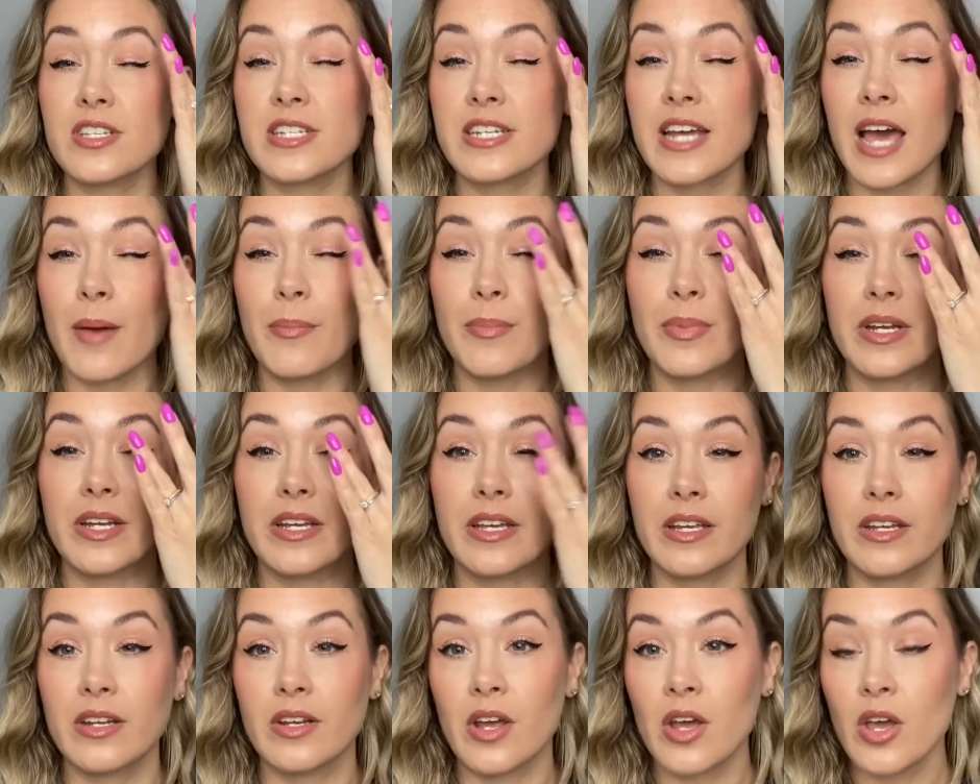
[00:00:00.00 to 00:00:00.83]
tap it
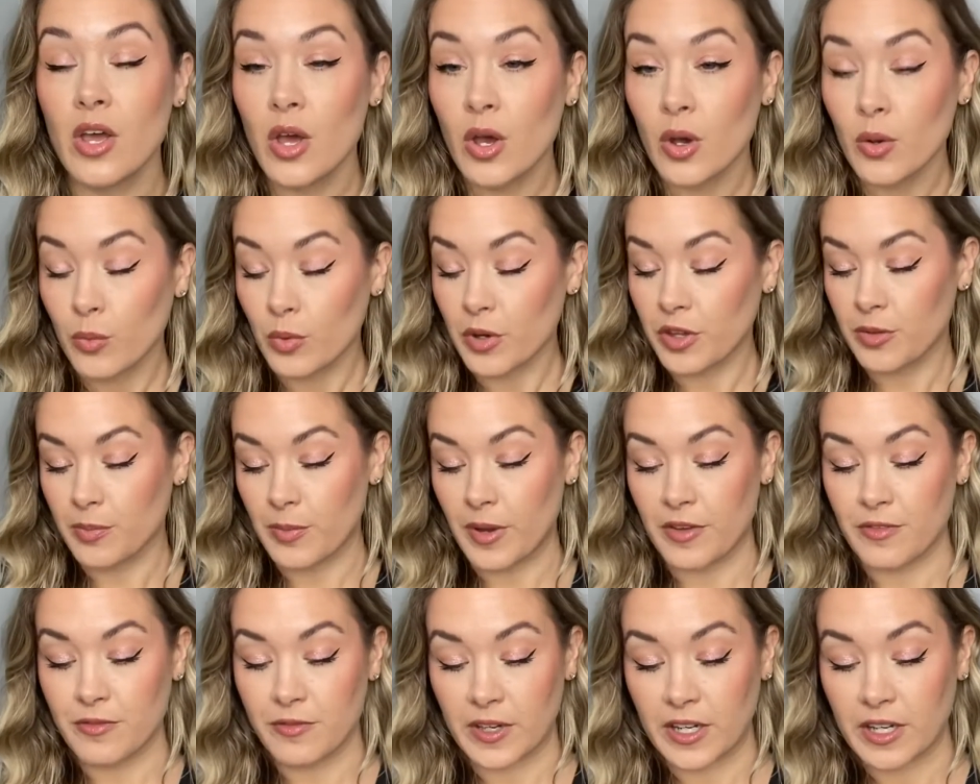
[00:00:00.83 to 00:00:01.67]
in with my
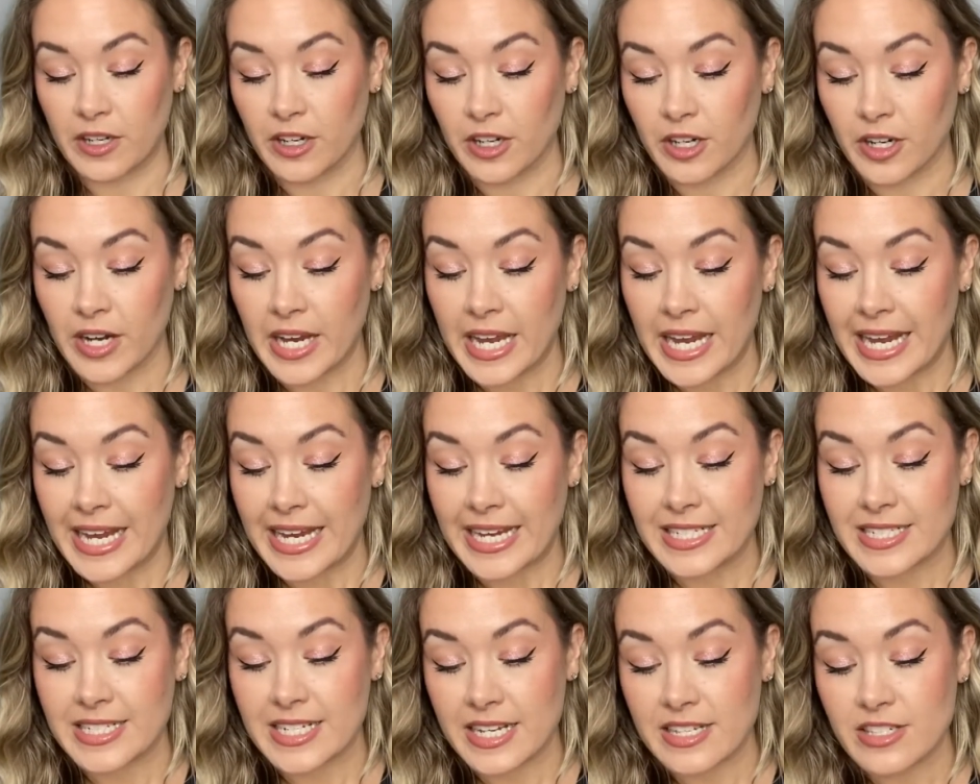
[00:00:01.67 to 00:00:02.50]
finger.
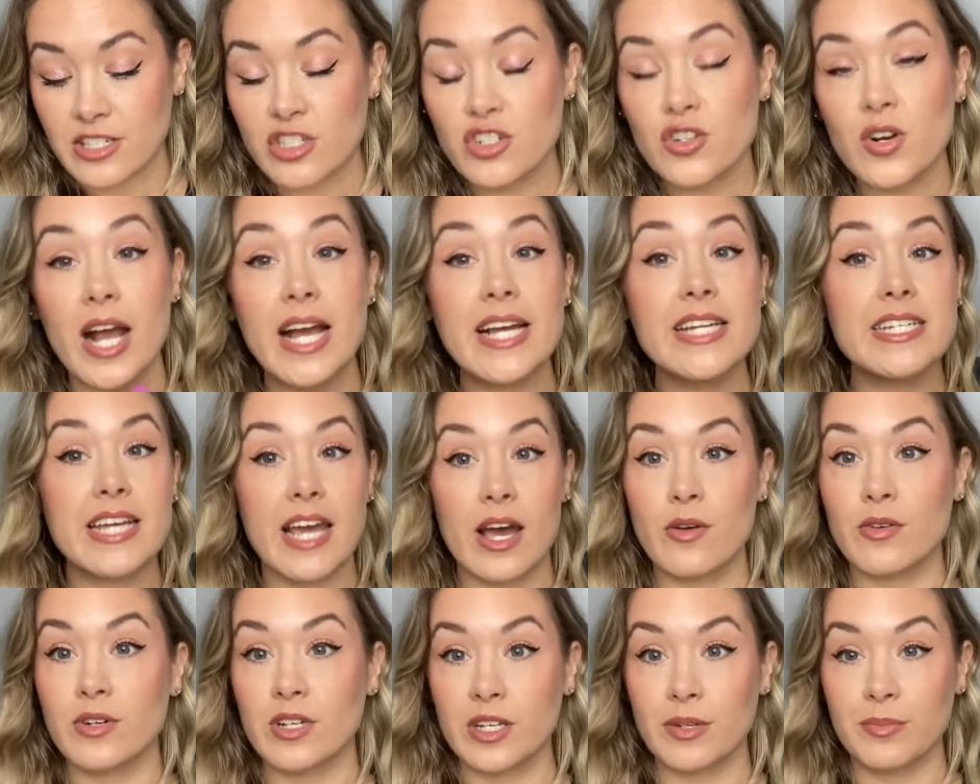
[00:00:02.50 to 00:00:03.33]
It does dry
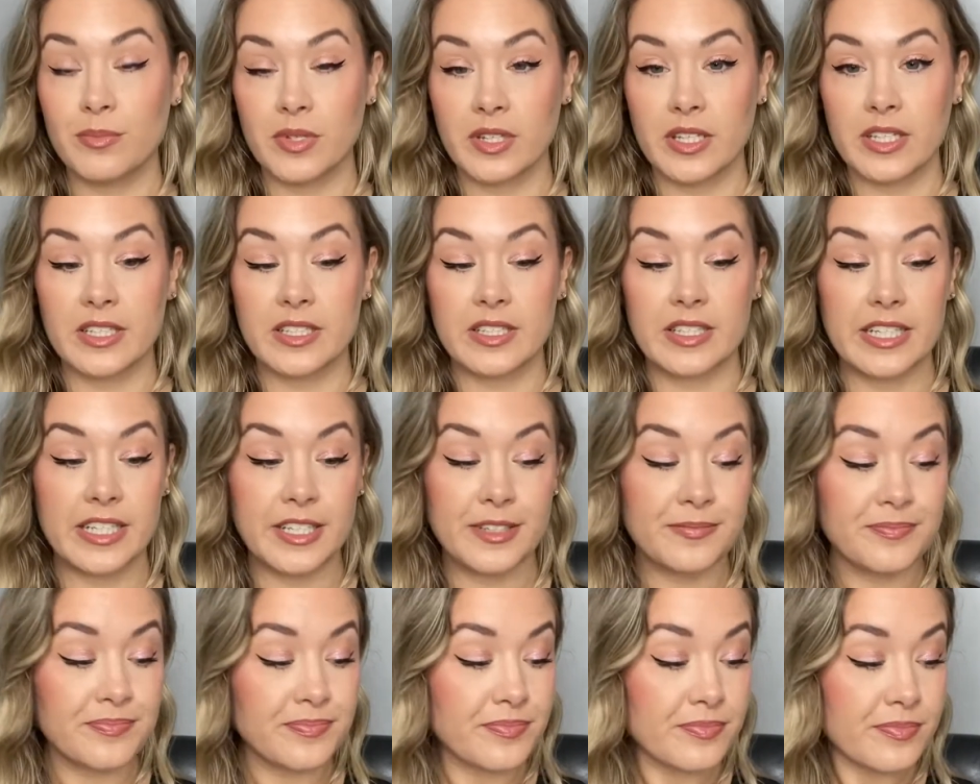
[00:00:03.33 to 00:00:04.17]
down
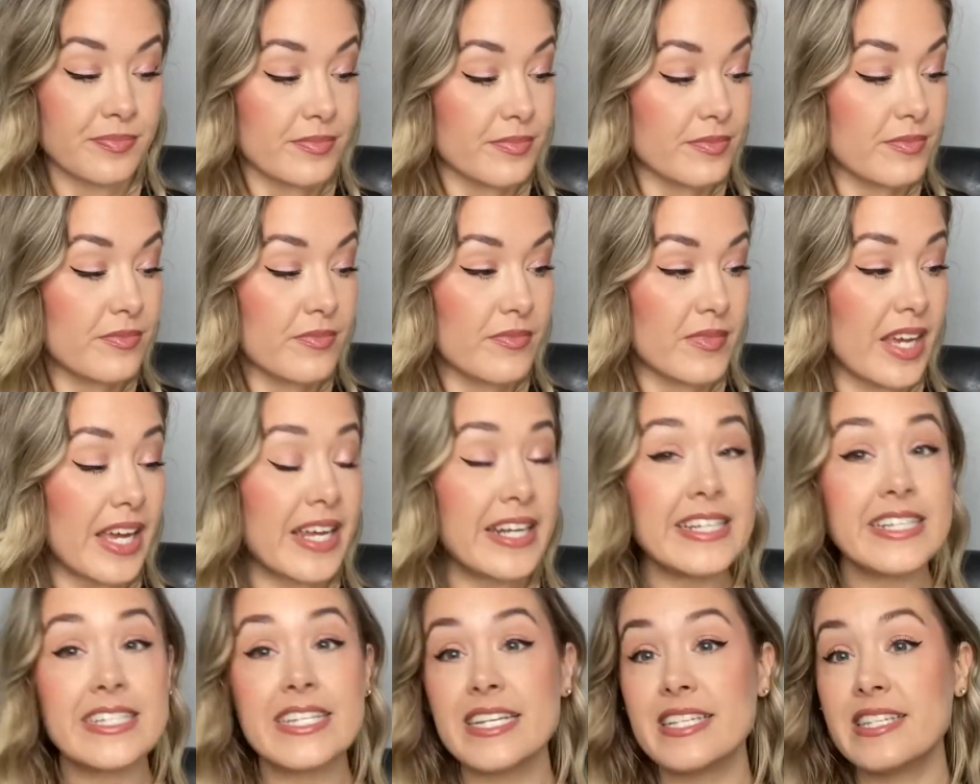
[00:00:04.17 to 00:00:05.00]
completely, and
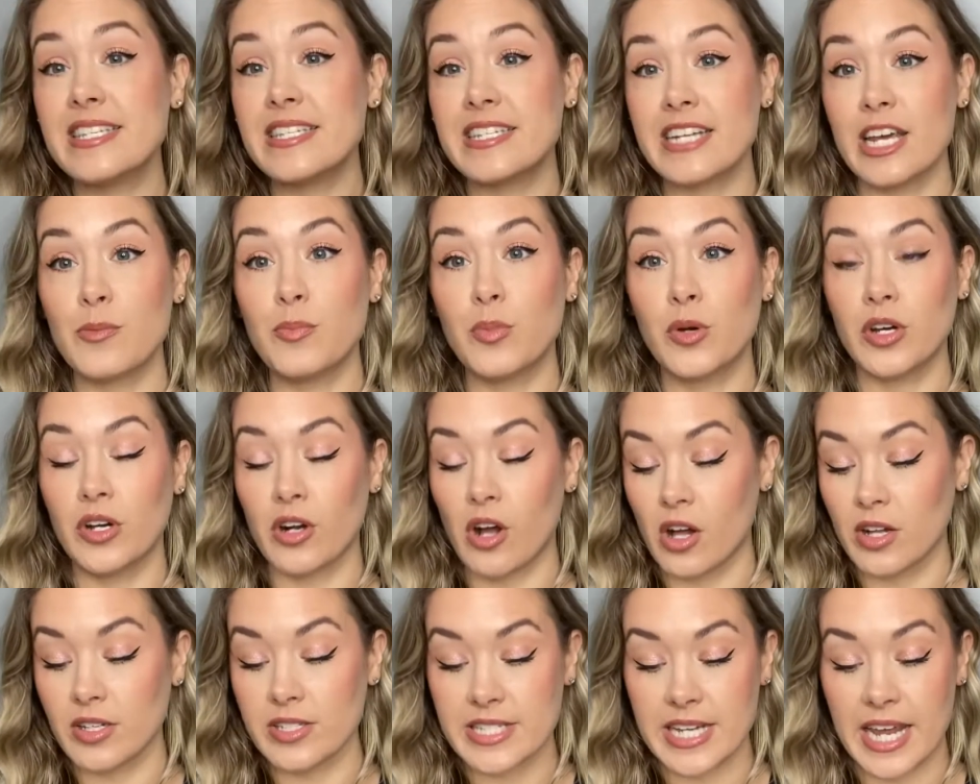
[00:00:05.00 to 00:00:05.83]
it does stay put
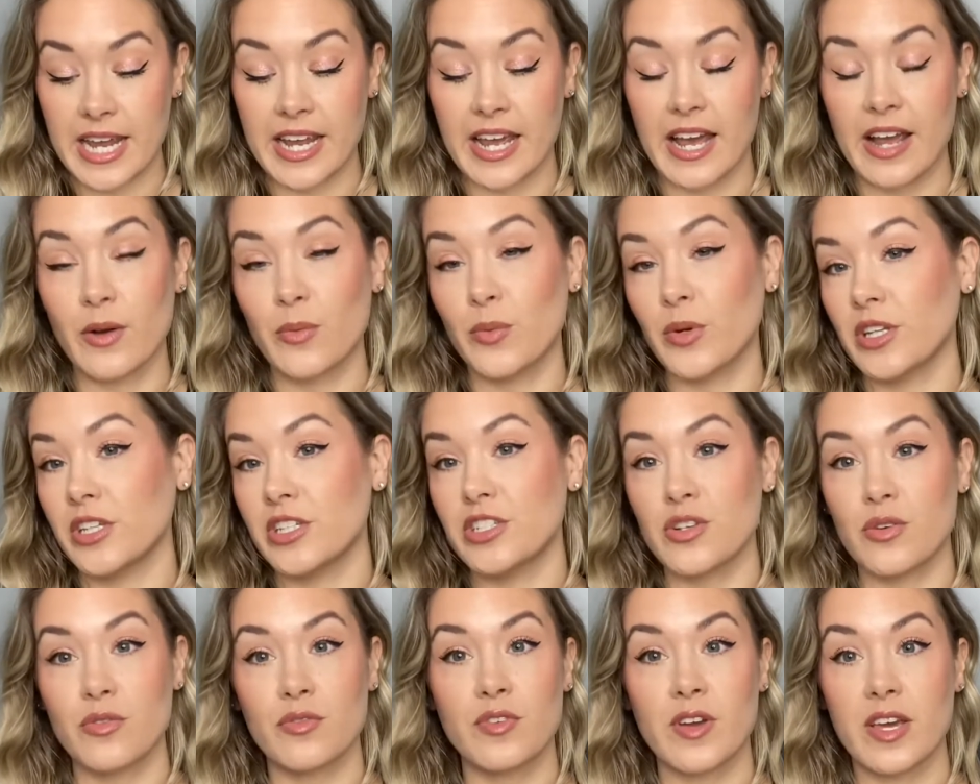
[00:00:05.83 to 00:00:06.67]
all day. I really
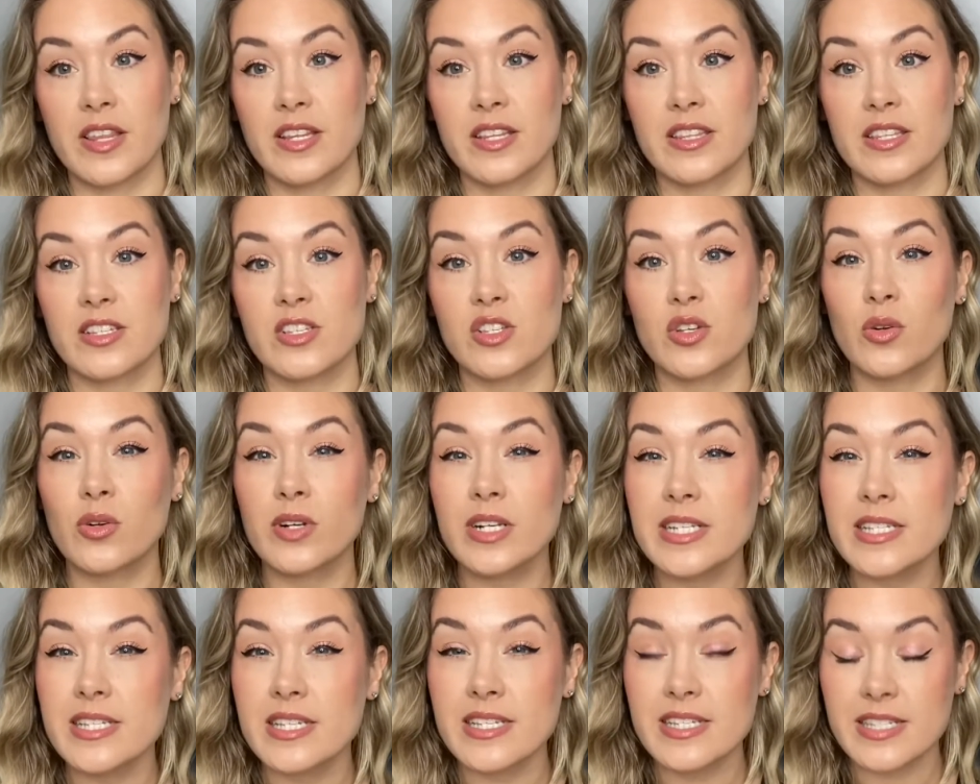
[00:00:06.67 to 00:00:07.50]
don't find that this
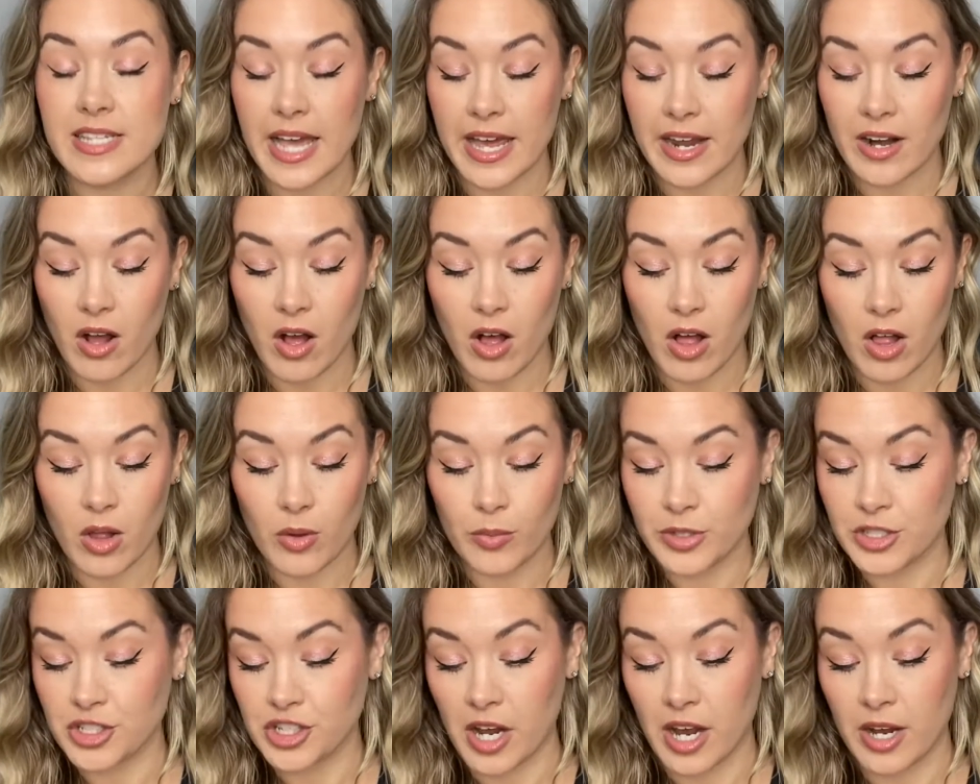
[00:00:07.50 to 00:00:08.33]
creases at all,
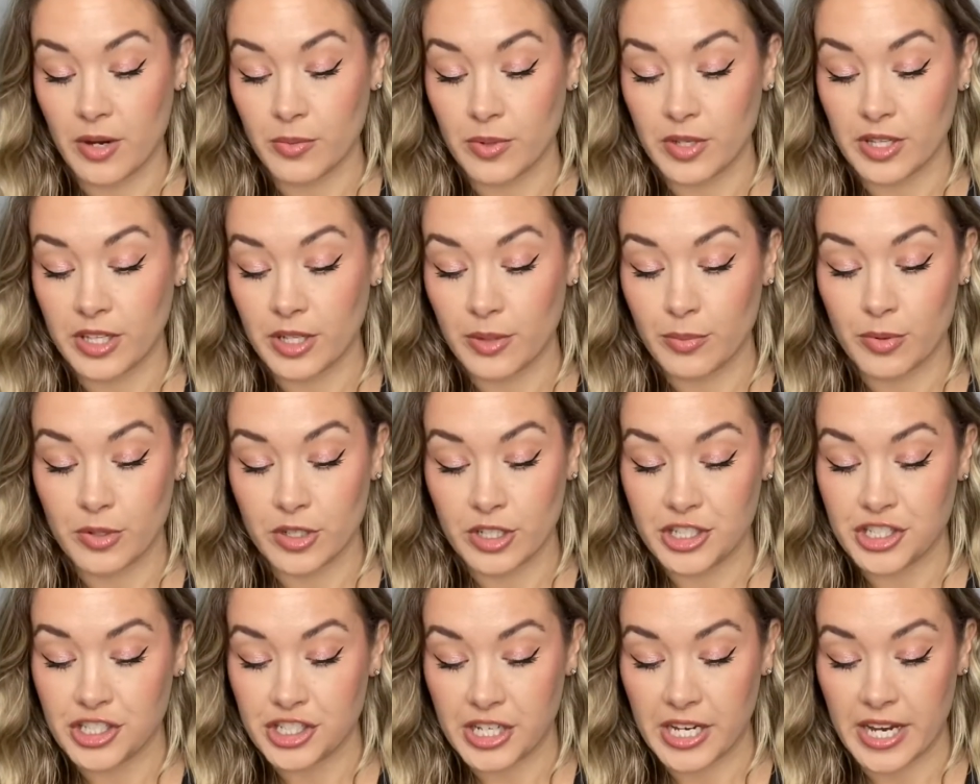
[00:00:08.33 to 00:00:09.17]
which I really
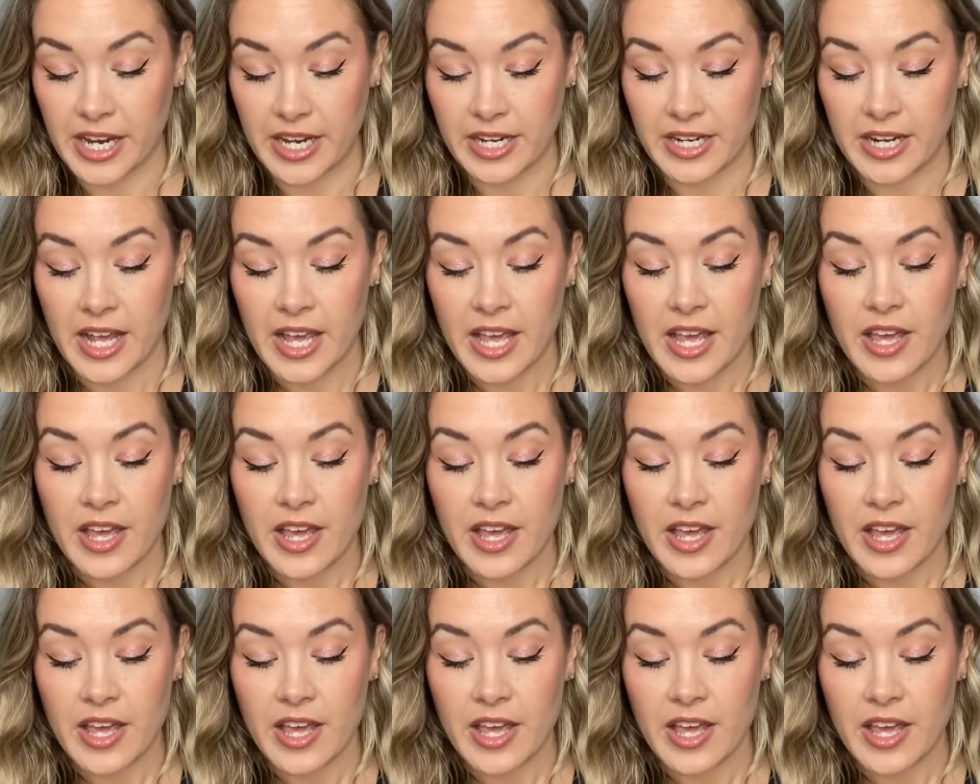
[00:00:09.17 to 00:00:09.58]
appreciate.